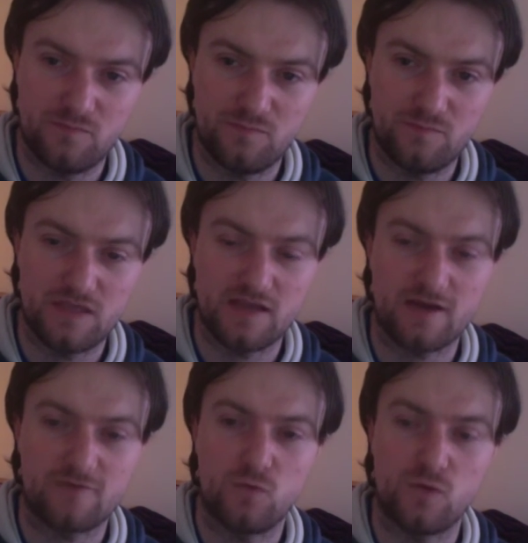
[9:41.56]
be
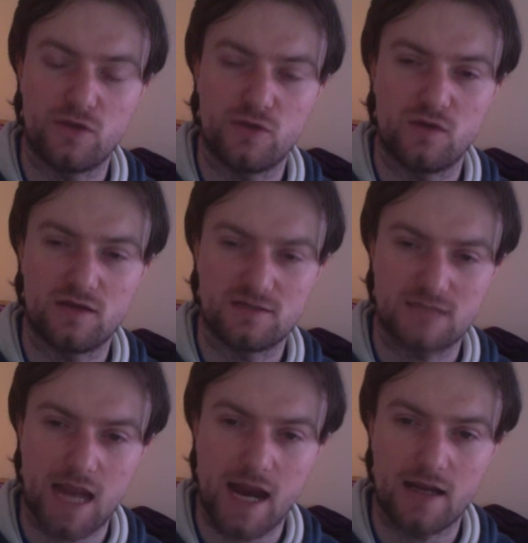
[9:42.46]
careful where you want to
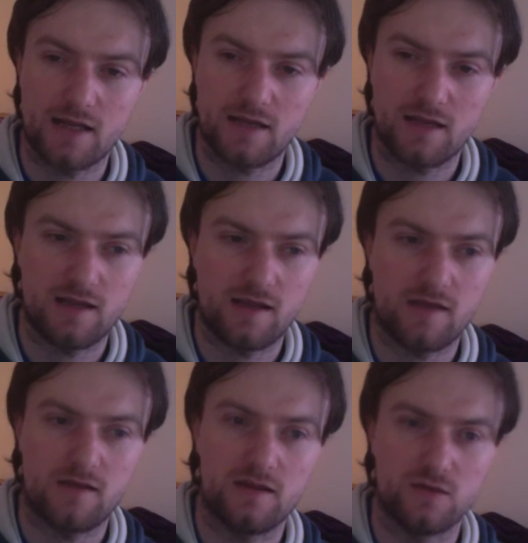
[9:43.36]
target
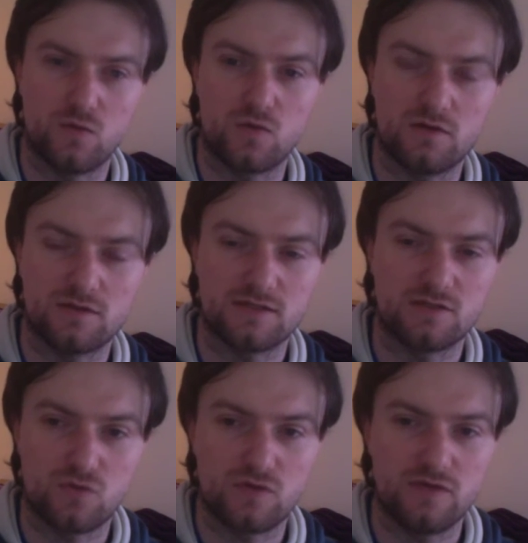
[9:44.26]
in the world, and
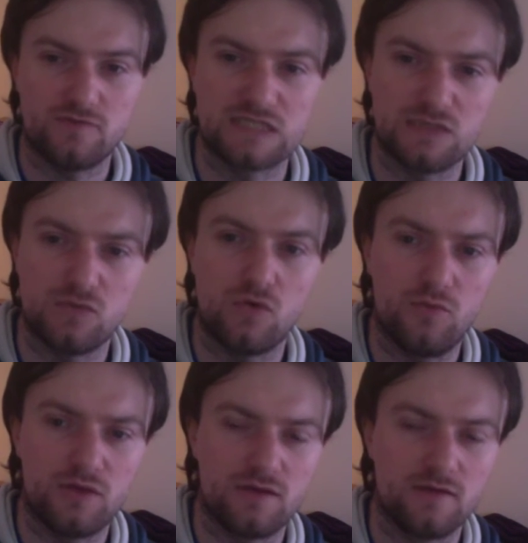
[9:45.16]
don't leave it too
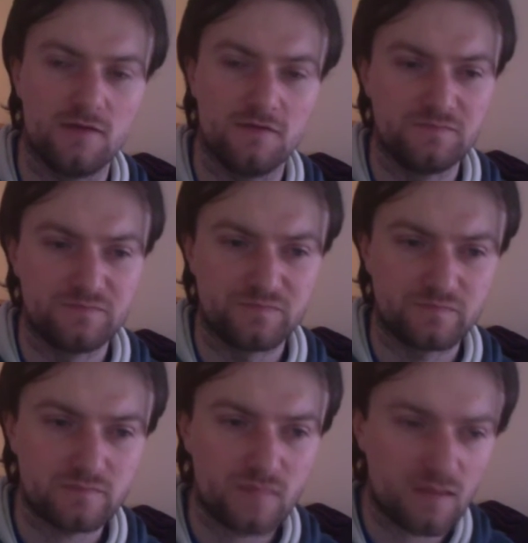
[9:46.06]
open.
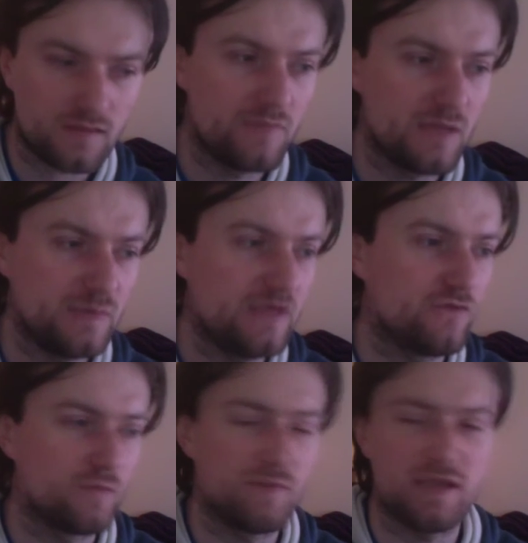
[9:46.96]
Maybe
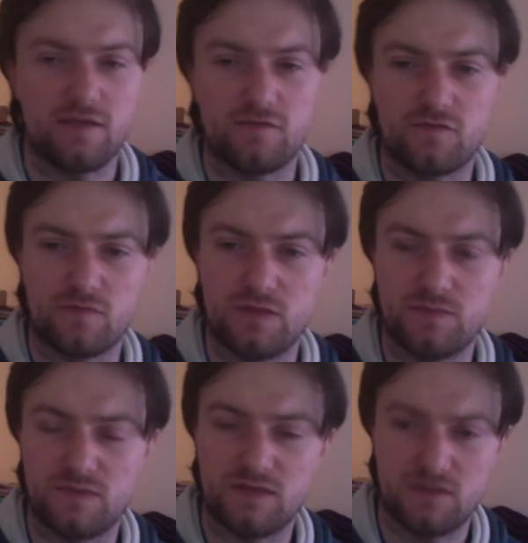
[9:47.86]
if you're paying for
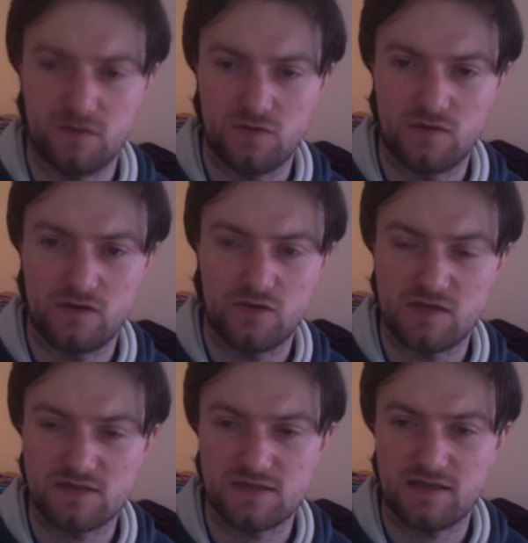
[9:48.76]
people in
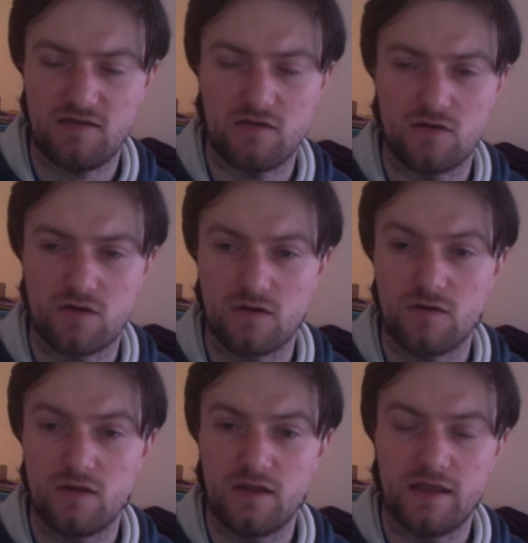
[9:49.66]
USA or
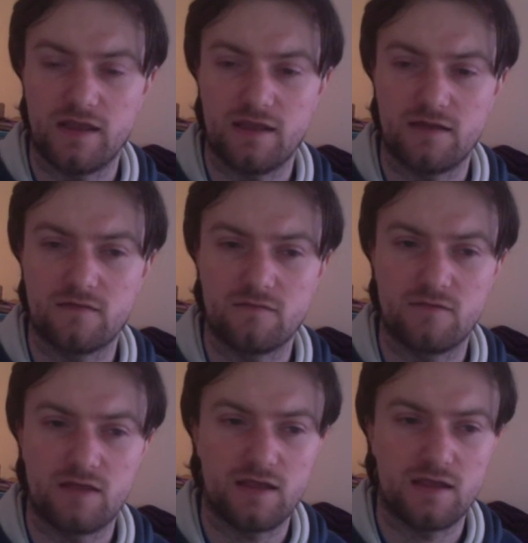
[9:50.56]

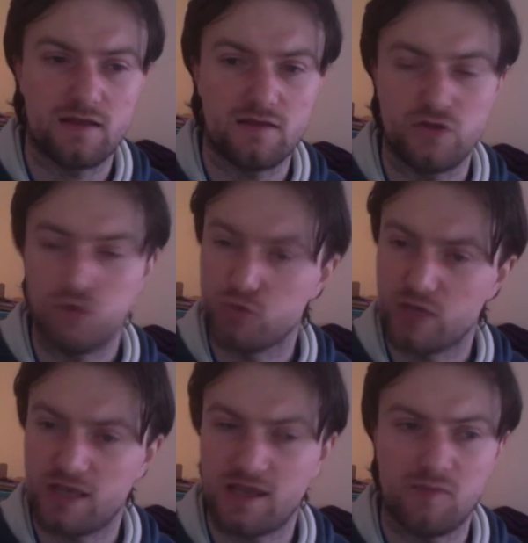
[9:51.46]
in
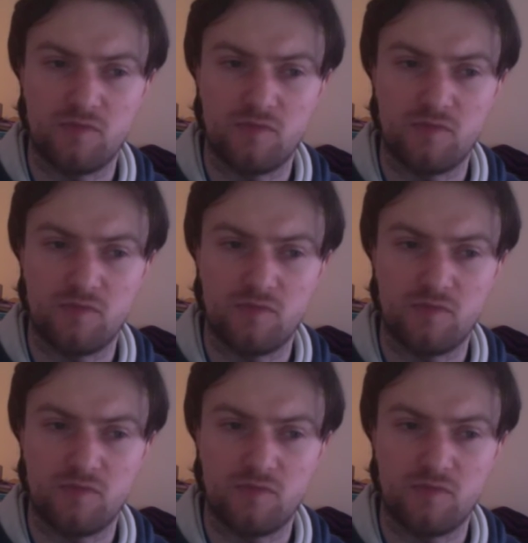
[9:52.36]
UK,